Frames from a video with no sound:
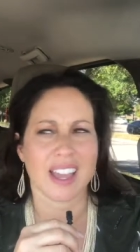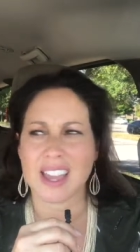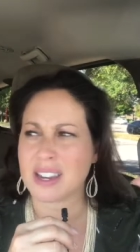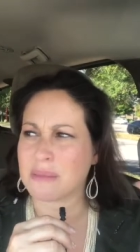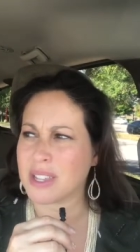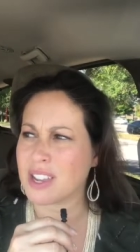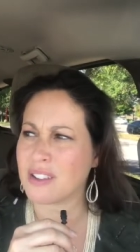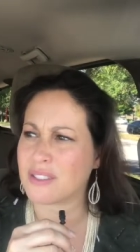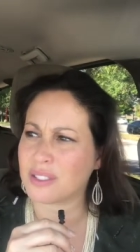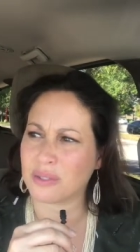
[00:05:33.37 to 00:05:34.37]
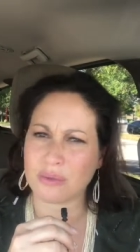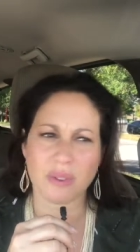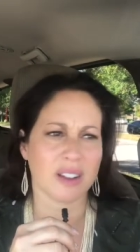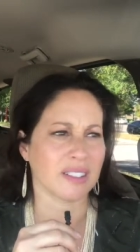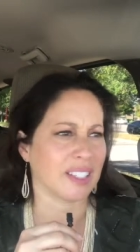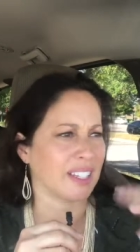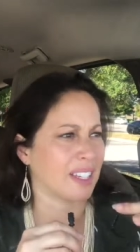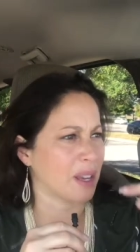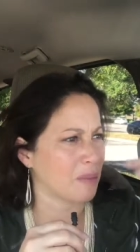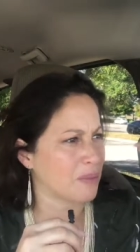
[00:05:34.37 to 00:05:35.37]
and I'm here struggling
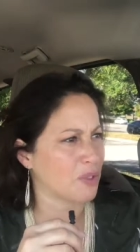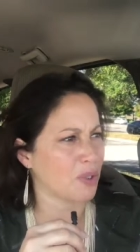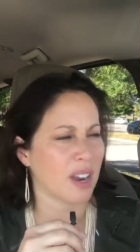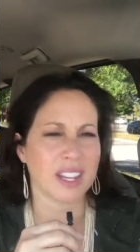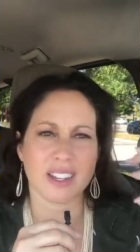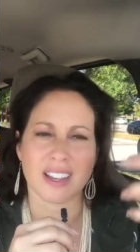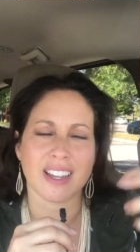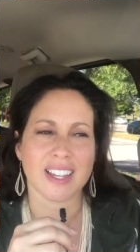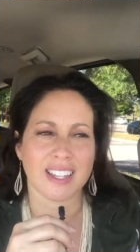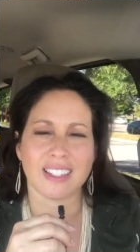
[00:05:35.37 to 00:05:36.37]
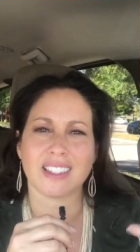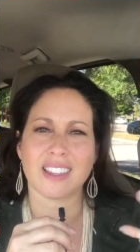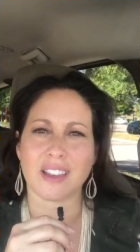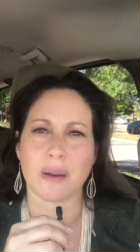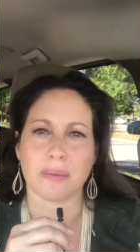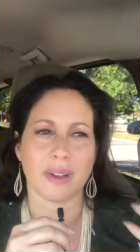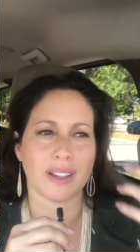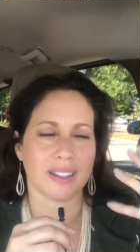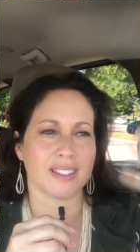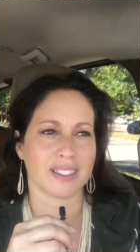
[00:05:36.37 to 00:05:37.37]
and I'm trying to it's like a
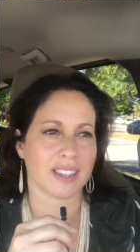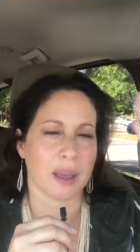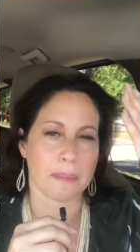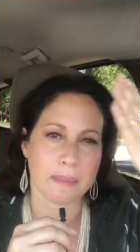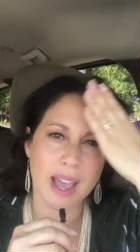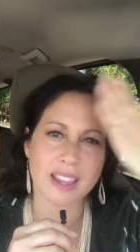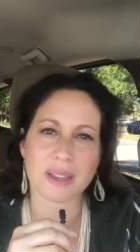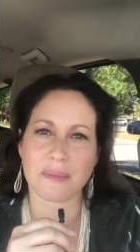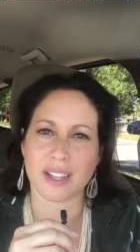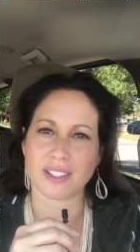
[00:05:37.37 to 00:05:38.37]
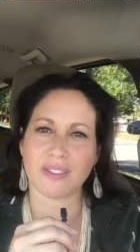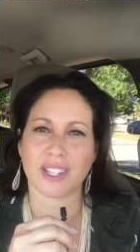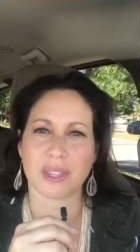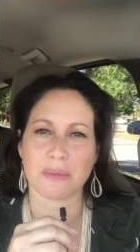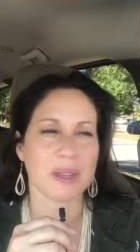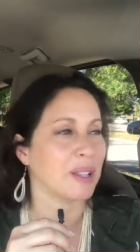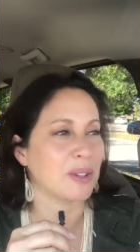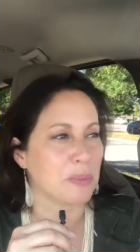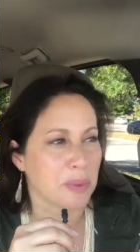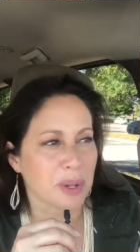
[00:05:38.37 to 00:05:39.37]
it's like I'm banging myself like the
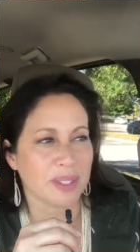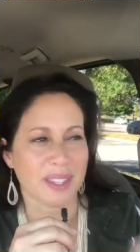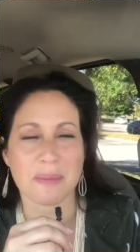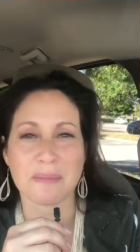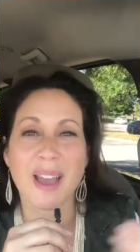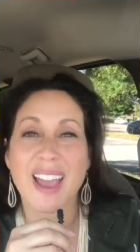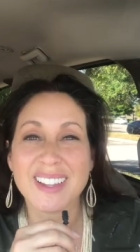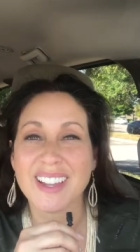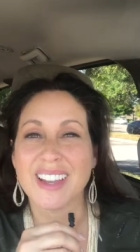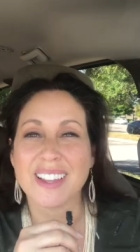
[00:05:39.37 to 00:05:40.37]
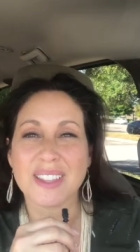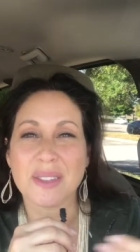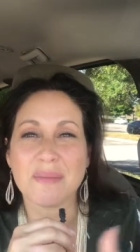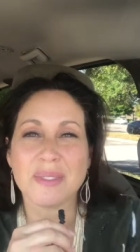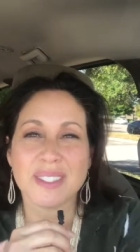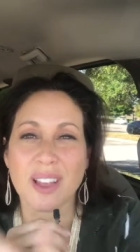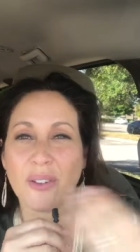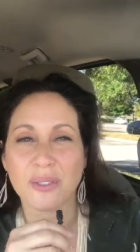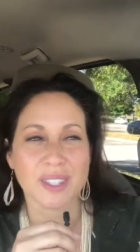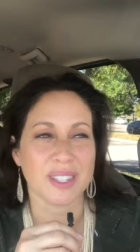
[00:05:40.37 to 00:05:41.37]
little birds that bang
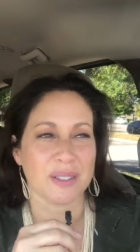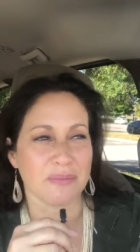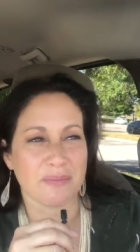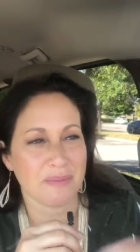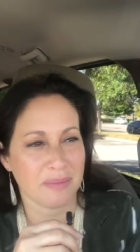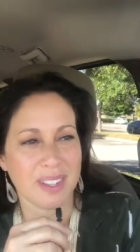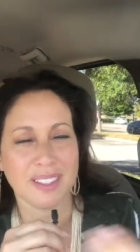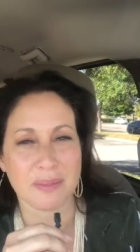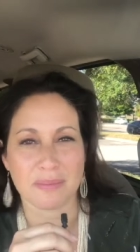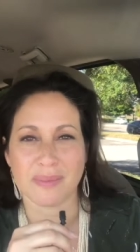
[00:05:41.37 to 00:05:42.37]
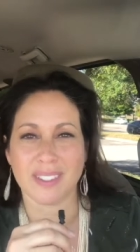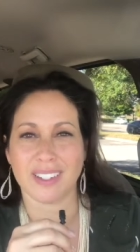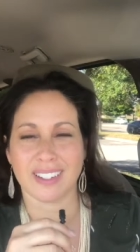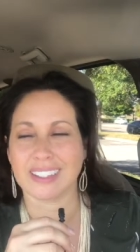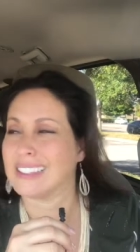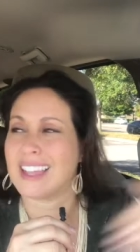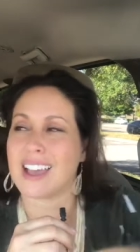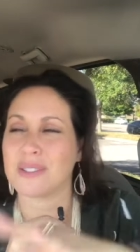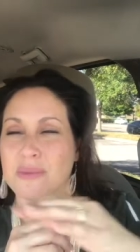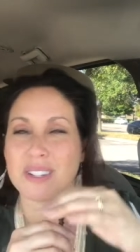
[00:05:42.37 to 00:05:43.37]
themselves in the in the in the
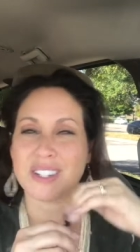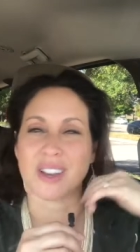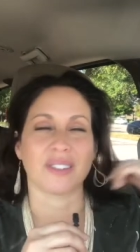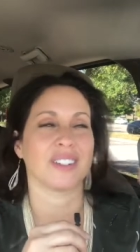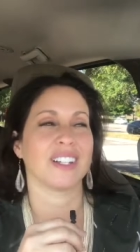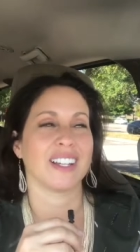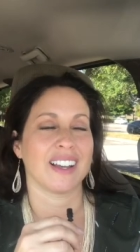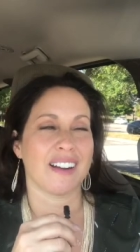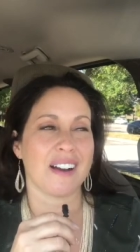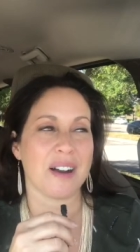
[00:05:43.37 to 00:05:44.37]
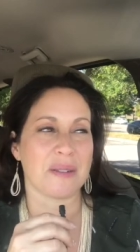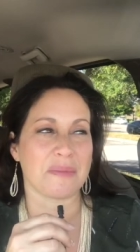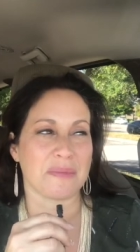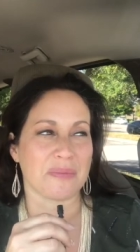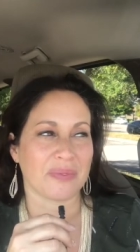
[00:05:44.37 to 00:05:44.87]
glass window um